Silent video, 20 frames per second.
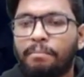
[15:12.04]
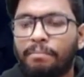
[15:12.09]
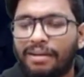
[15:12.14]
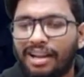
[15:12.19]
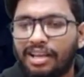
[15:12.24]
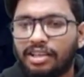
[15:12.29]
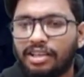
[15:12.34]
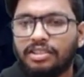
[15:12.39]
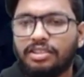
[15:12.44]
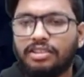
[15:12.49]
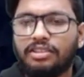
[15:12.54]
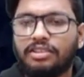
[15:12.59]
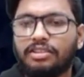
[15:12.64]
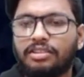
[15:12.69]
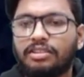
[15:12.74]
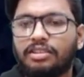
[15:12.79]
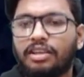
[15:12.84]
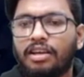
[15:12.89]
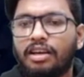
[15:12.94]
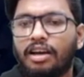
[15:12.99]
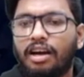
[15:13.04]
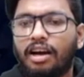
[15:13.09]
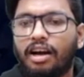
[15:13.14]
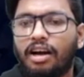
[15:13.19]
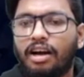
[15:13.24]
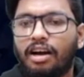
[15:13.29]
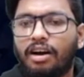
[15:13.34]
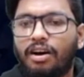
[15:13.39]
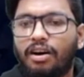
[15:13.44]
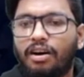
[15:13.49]
plus
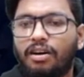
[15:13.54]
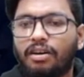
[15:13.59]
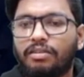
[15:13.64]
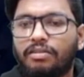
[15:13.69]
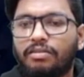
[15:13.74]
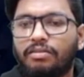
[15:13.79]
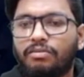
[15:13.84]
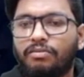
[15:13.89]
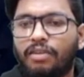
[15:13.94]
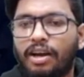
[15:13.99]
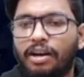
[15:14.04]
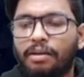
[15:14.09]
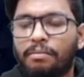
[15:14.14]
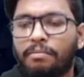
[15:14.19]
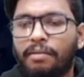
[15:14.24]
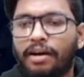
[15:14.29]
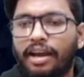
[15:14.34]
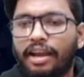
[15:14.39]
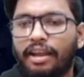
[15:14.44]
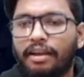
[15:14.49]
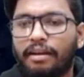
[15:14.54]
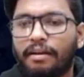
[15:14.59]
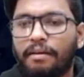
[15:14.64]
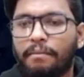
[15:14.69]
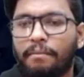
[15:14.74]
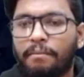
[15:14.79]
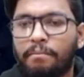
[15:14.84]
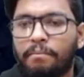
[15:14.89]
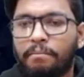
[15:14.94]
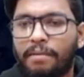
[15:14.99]
uh, one by
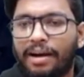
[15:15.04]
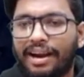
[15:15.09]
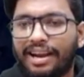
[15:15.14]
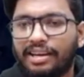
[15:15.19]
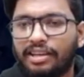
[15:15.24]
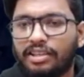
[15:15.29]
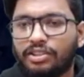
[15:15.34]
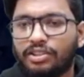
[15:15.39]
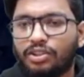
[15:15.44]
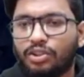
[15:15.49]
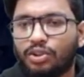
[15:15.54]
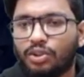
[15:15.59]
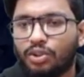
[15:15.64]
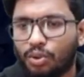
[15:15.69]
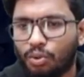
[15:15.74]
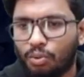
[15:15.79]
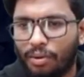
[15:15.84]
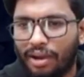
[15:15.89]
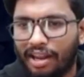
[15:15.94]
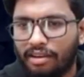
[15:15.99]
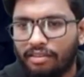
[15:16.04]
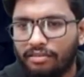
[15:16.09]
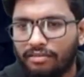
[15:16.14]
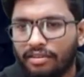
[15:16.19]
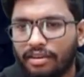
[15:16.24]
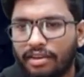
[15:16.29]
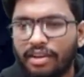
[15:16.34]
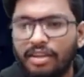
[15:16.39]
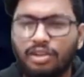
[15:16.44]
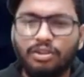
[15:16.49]
minus
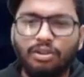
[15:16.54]
twelve.